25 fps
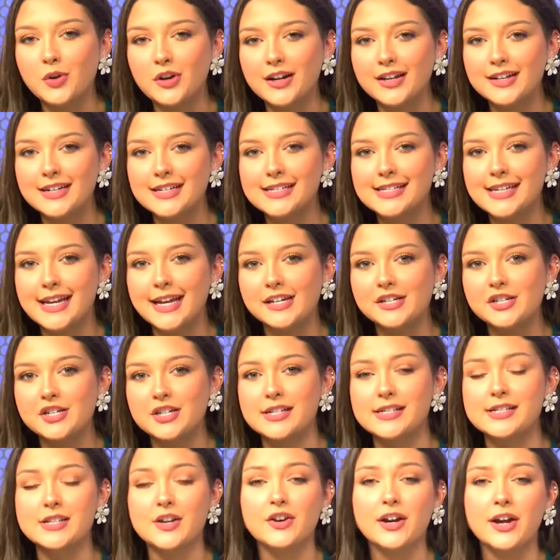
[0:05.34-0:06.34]

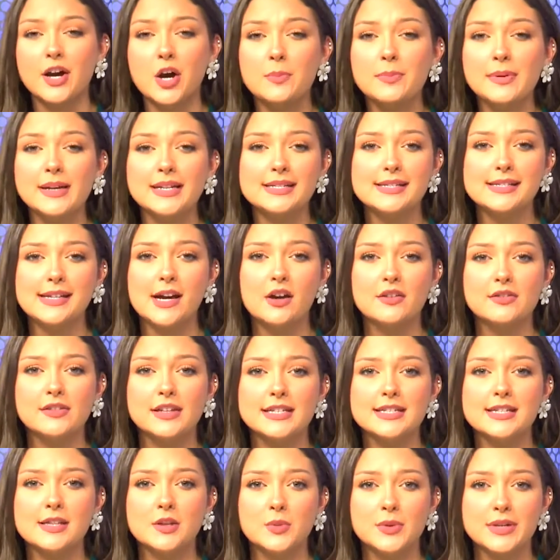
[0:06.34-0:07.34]
organizations are helping
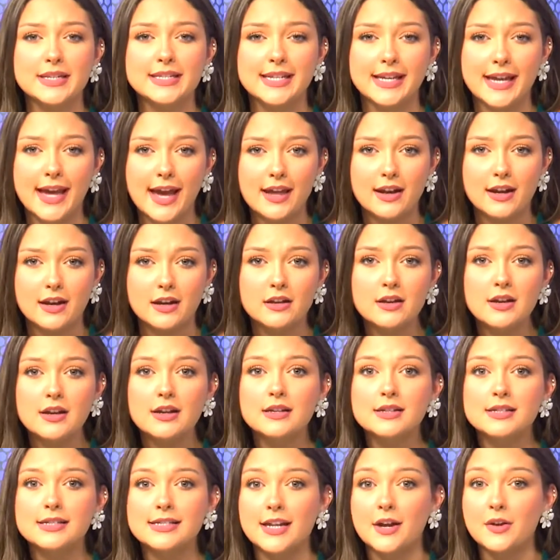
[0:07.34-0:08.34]
Southeast Louisiana,
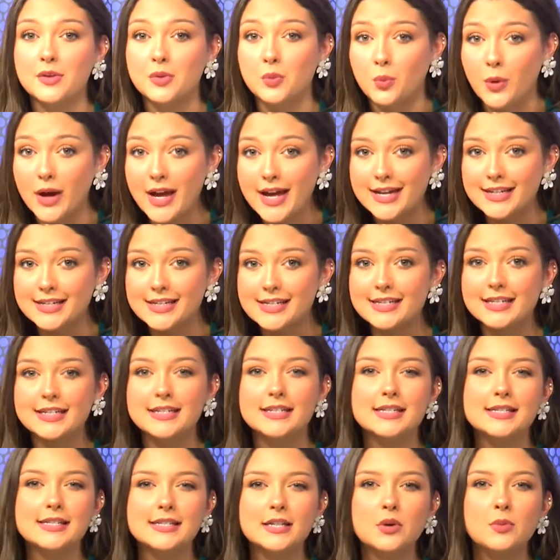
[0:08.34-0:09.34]
Southwest
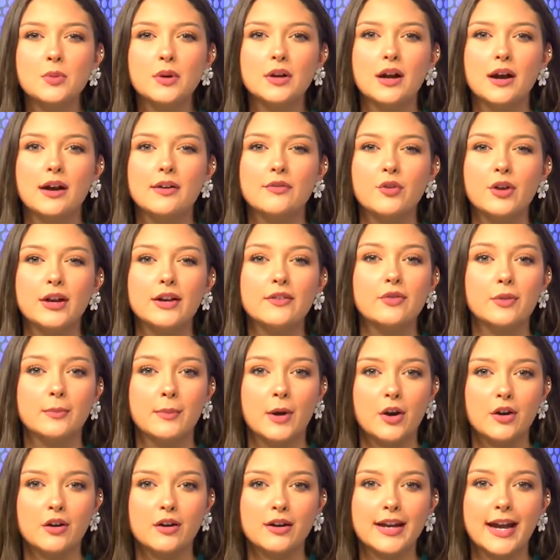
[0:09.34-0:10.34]
is still recovering
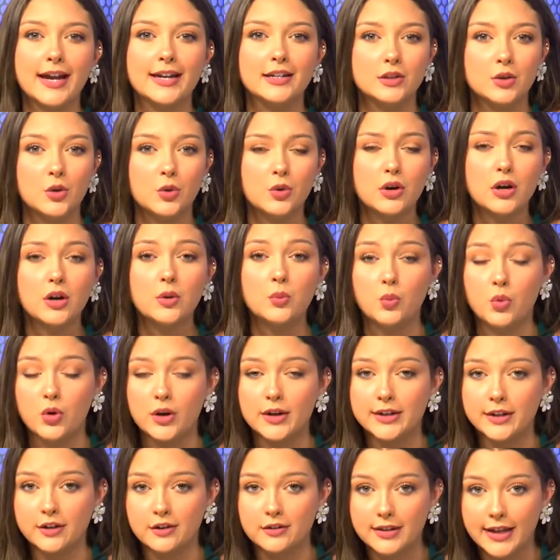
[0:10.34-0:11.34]
from Hurricane Laura
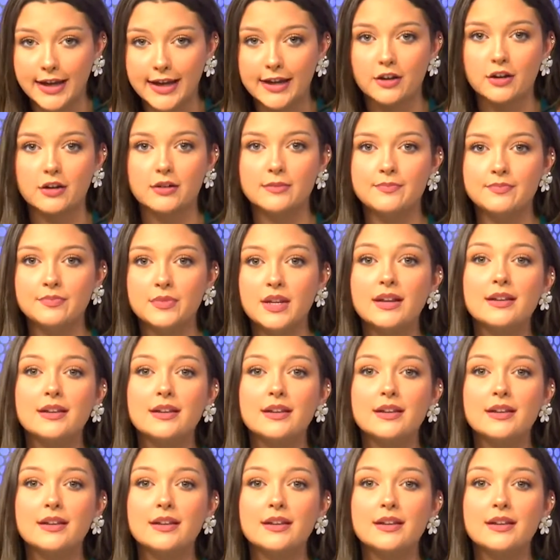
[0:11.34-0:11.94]
1 year later.